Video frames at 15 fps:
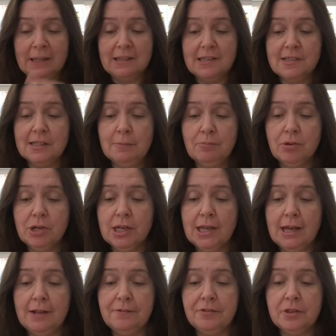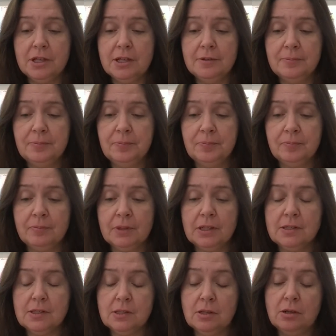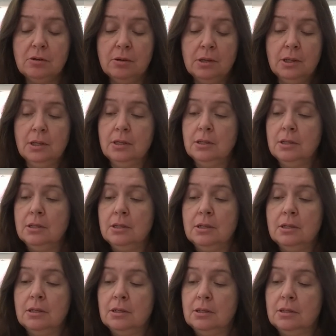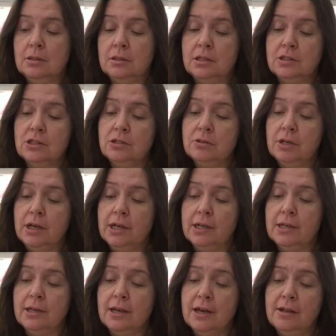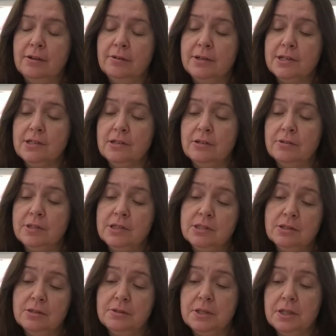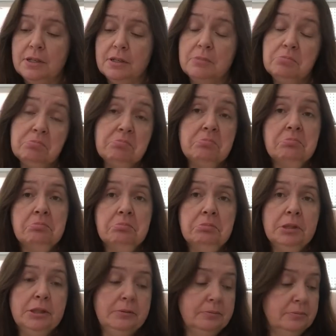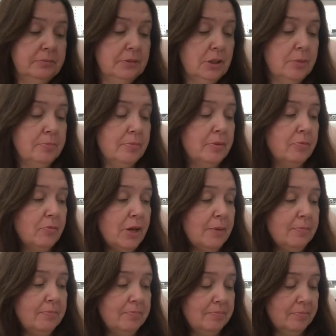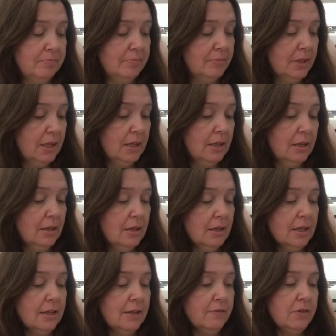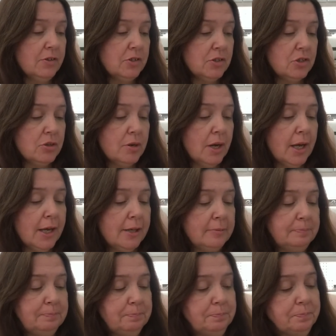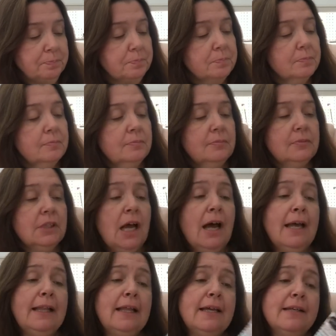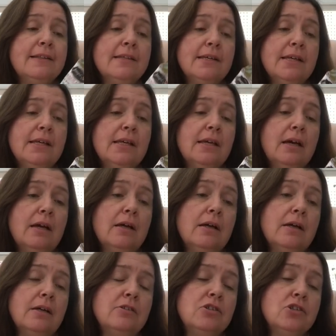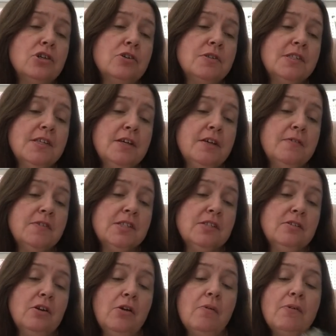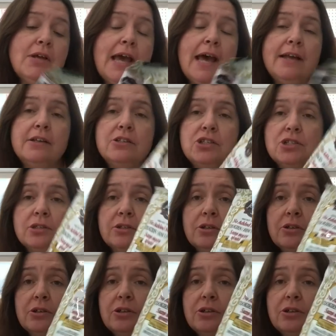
they seem pretty healthy. So not too high in calories, low in sodium. Well, I'm going to give those a try. I like the uh, Joseph's no added sugar